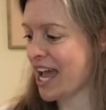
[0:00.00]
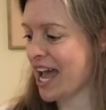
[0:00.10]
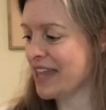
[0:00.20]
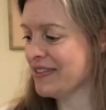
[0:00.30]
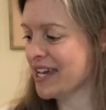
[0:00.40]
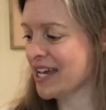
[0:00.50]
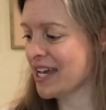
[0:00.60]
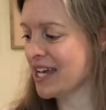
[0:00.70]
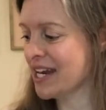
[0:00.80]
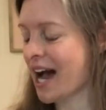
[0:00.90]
And
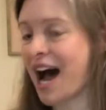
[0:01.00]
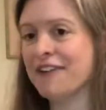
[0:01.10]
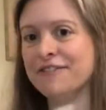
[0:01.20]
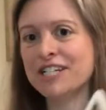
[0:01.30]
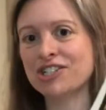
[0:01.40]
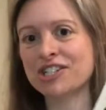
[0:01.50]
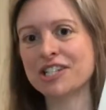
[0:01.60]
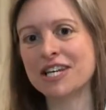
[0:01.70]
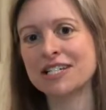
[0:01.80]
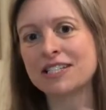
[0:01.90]
then I finished
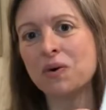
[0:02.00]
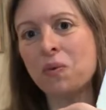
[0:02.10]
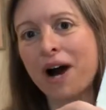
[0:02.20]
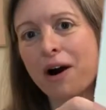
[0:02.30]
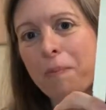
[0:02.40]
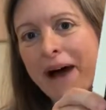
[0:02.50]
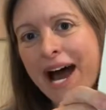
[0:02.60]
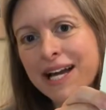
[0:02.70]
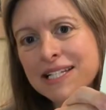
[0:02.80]
this a while back.